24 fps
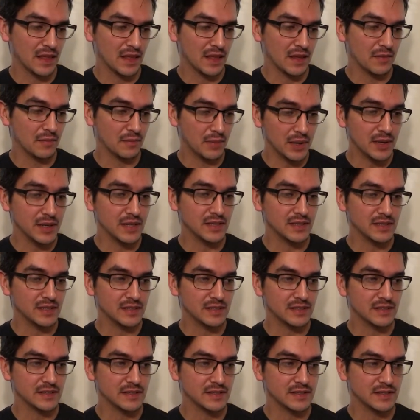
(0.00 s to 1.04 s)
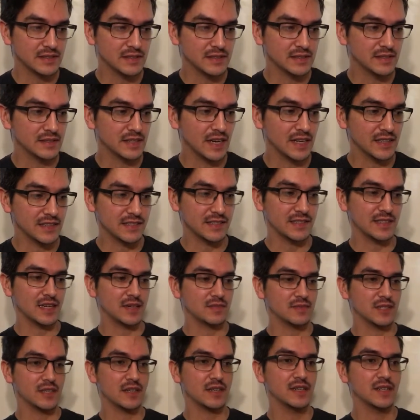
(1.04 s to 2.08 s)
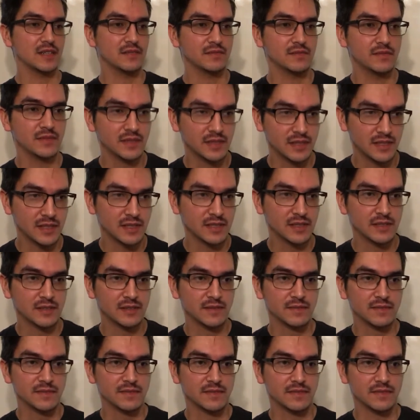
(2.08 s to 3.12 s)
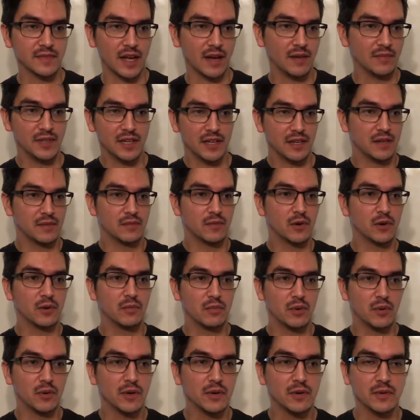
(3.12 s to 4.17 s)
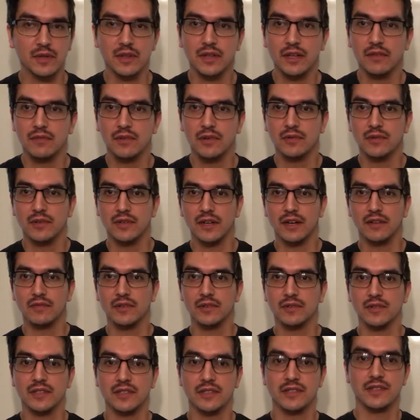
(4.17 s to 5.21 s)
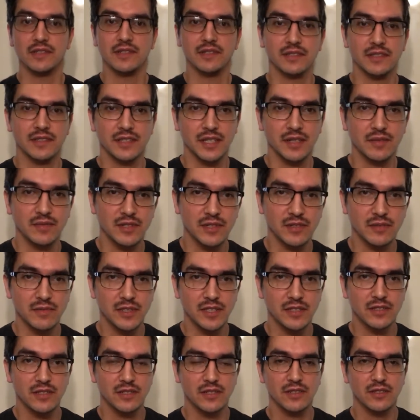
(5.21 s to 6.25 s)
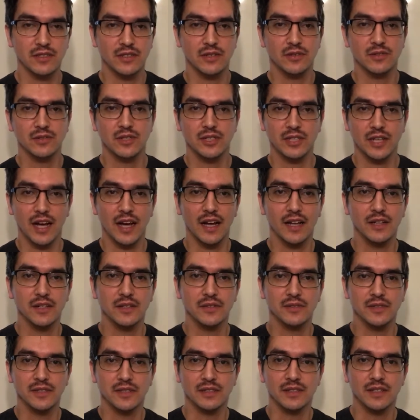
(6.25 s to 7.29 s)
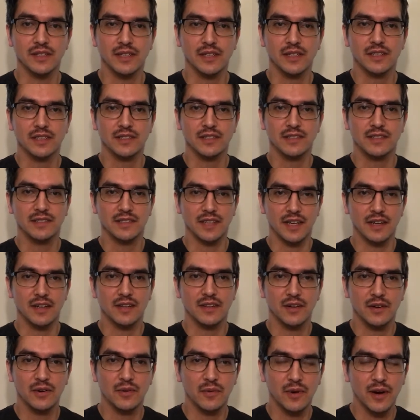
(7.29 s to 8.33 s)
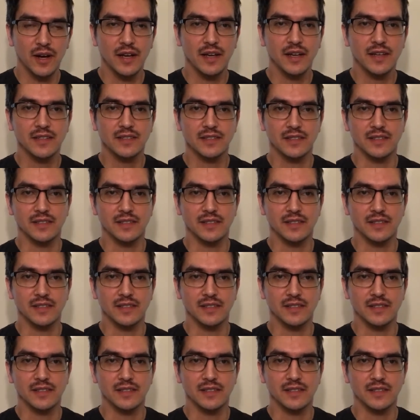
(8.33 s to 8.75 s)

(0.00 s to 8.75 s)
But at the same time, I'm getting more bored with everyone. Everyone seems to be just so shallow and set in their ways.